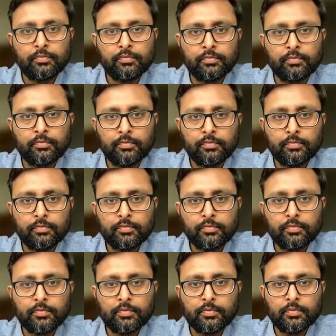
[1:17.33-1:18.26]
Mm -hmm.
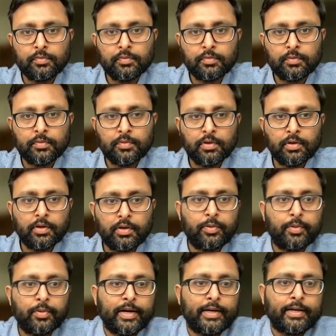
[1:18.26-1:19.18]

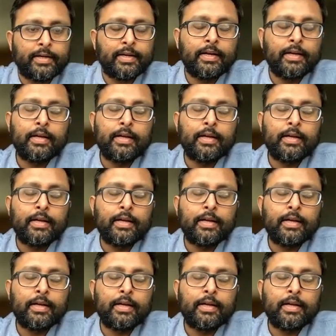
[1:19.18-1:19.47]
Right.